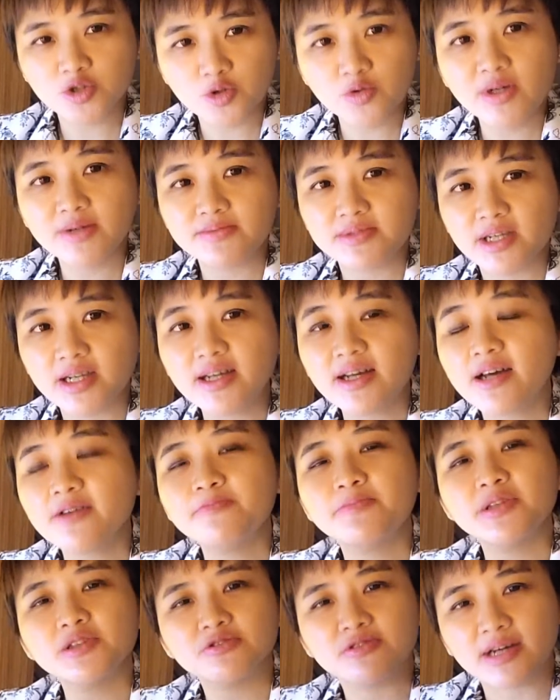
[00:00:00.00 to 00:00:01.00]
You know what I'm saying?
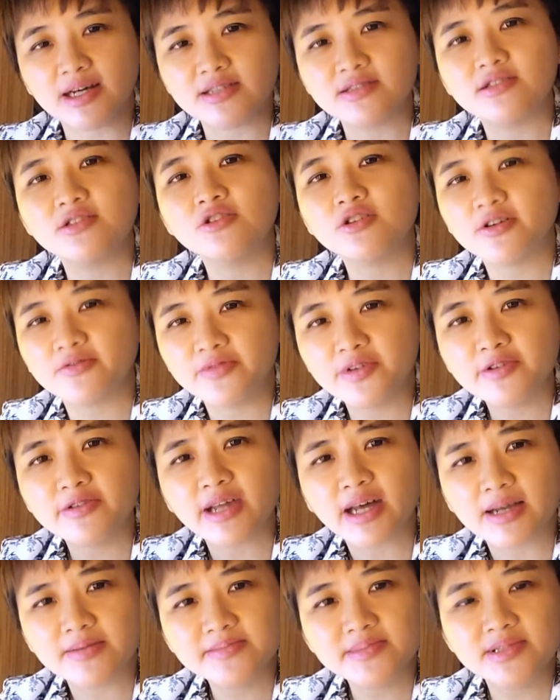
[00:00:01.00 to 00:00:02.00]
I've been to casino a few
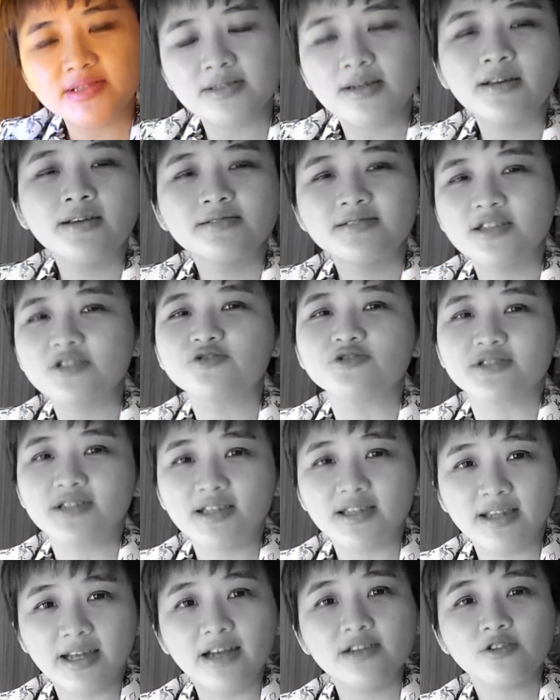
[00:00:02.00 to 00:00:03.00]
times just to
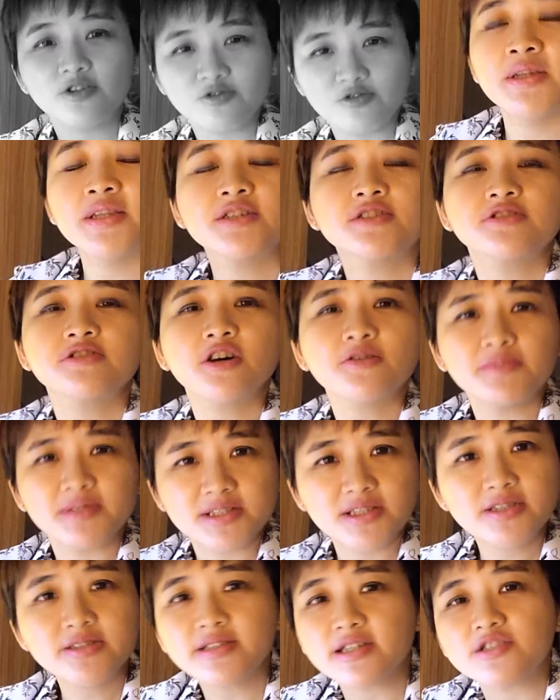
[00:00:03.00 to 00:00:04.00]
sit there. But the slot
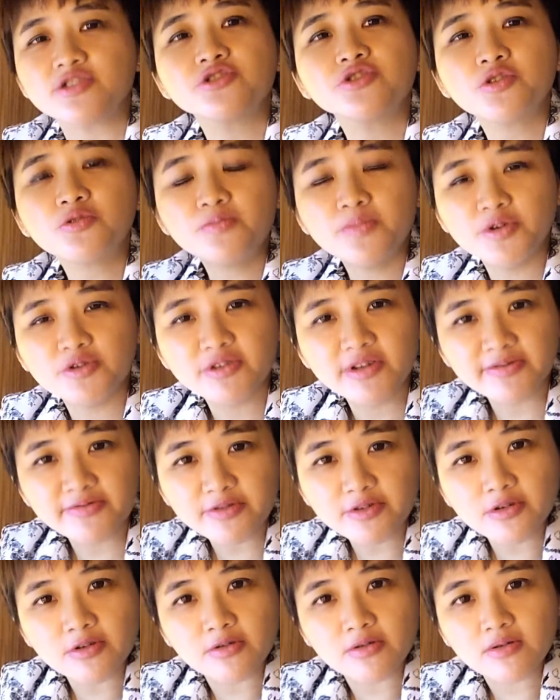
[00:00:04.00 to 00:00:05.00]
machines are so
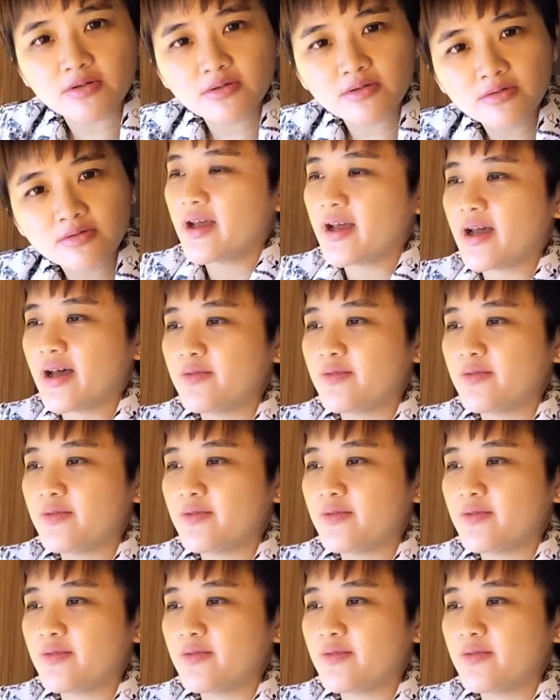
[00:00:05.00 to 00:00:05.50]
beautiful.